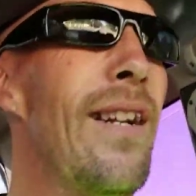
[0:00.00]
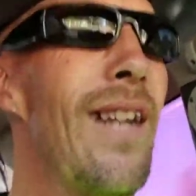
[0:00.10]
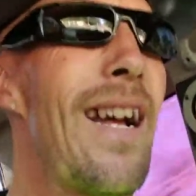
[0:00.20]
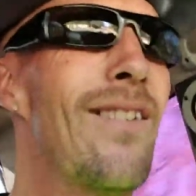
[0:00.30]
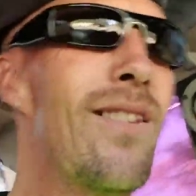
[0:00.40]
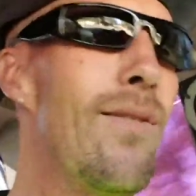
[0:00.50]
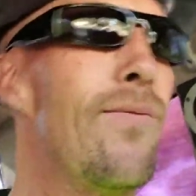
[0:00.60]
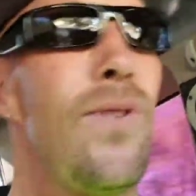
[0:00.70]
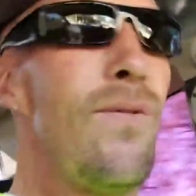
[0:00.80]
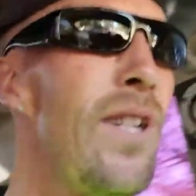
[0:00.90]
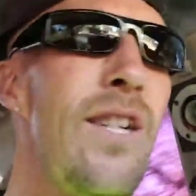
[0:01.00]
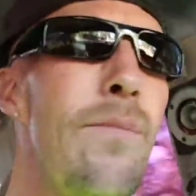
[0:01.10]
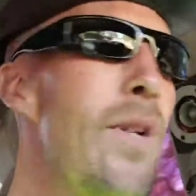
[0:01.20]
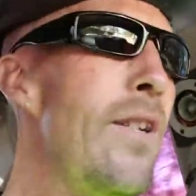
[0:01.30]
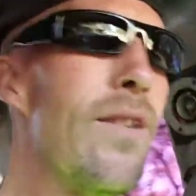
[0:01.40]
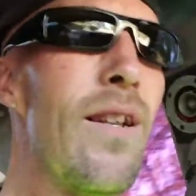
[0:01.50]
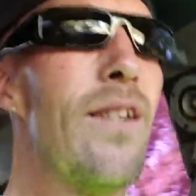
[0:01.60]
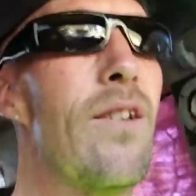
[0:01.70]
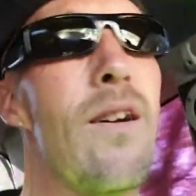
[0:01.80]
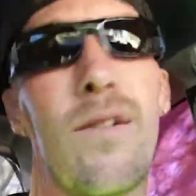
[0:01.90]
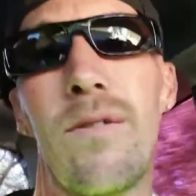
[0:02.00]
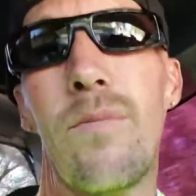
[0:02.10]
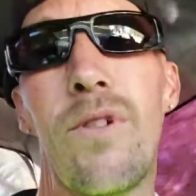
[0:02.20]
it lasted 15 minutes, that's awesome.